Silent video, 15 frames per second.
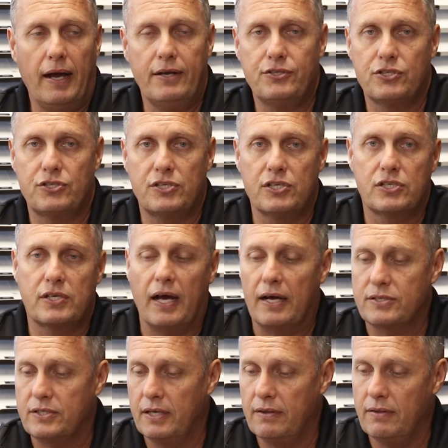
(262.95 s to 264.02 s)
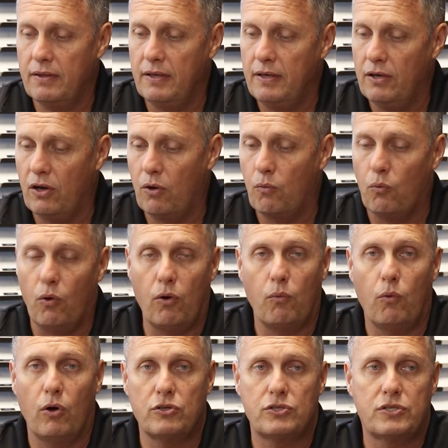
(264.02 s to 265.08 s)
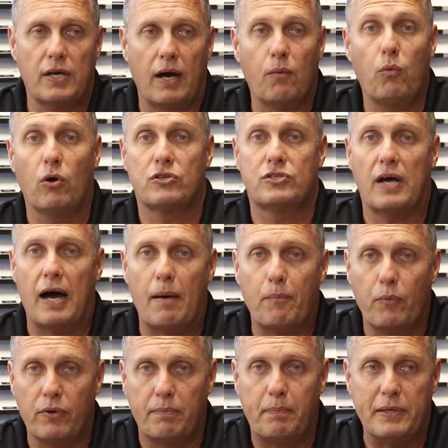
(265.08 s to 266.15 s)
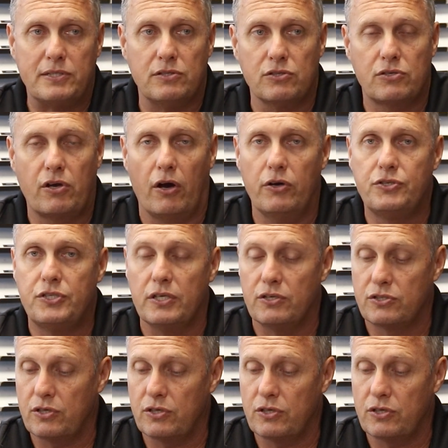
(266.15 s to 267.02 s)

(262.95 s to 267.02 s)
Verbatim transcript: and just discussing you know what what's uh, what's up with business coaching.